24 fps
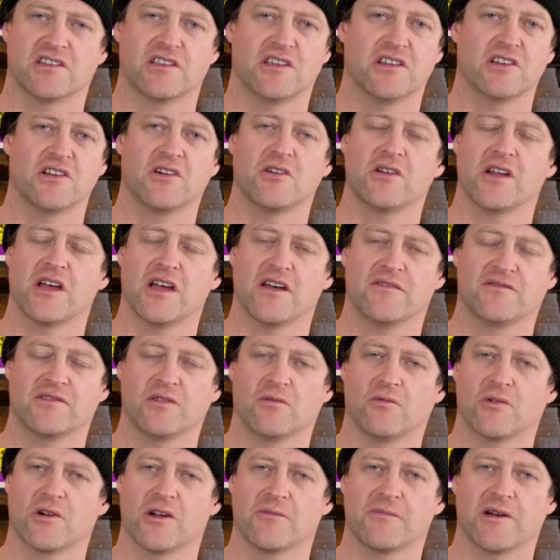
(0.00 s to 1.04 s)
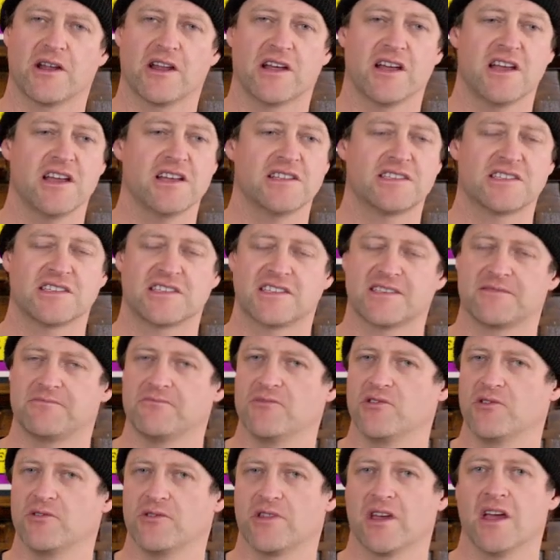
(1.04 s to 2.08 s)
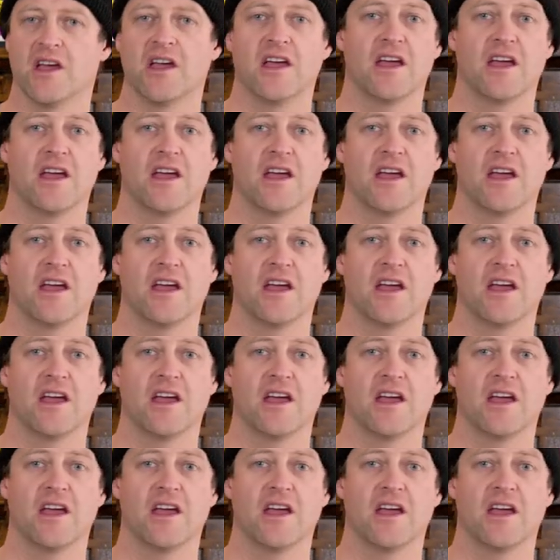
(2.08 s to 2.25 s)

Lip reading: You don't have to worry about it. It's smooth.